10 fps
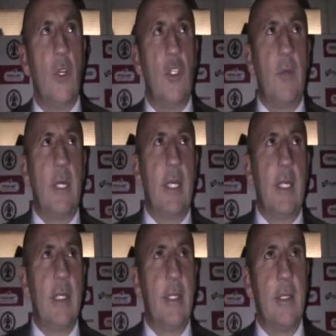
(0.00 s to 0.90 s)

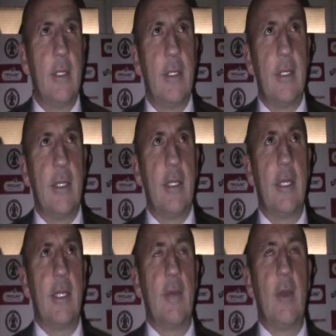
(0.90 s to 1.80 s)
Possibly
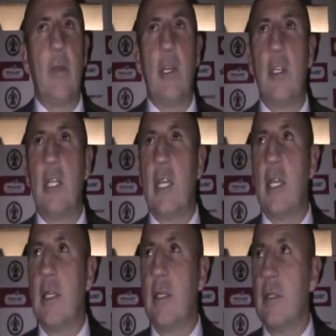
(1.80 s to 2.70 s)
the way we got
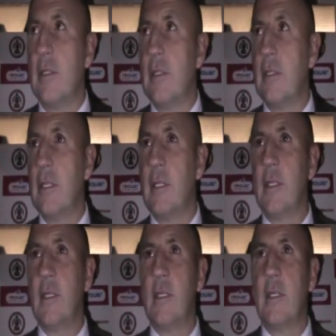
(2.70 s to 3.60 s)
there,
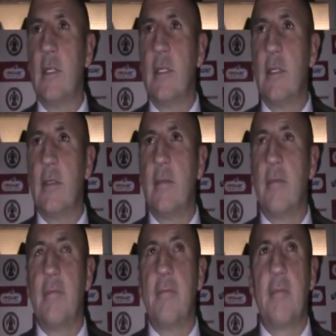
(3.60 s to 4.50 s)
a
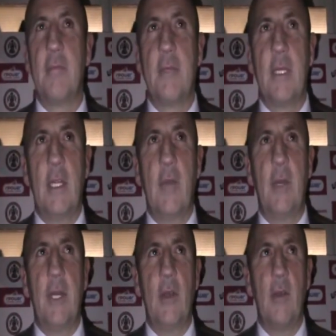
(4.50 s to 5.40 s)

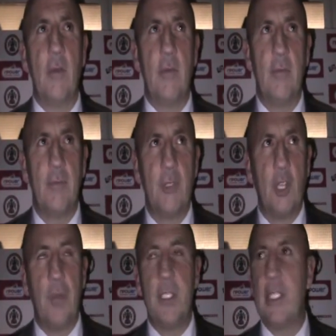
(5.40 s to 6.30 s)
little bit
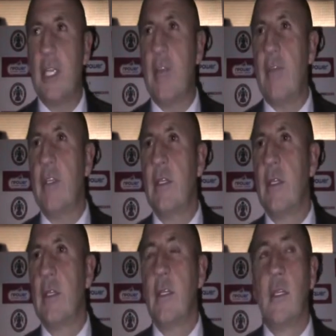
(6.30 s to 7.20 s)
topsy-turvy.
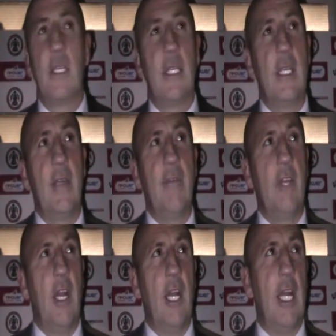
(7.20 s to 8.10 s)

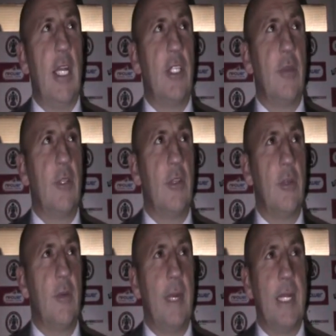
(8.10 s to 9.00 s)
Give Carlisle, as you were,
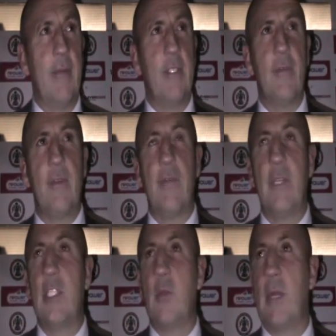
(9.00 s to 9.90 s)
thought they were magnificent for the
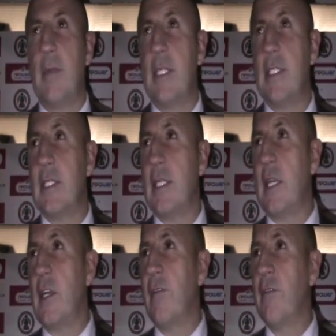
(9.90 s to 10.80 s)
first 20 minutes of the
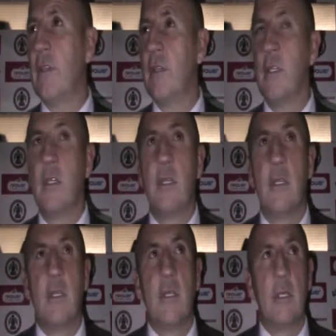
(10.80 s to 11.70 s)
second
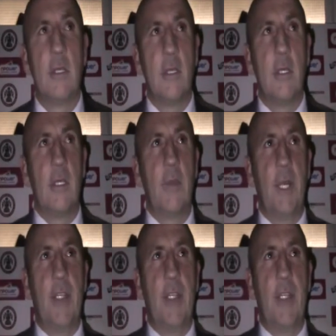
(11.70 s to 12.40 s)
half.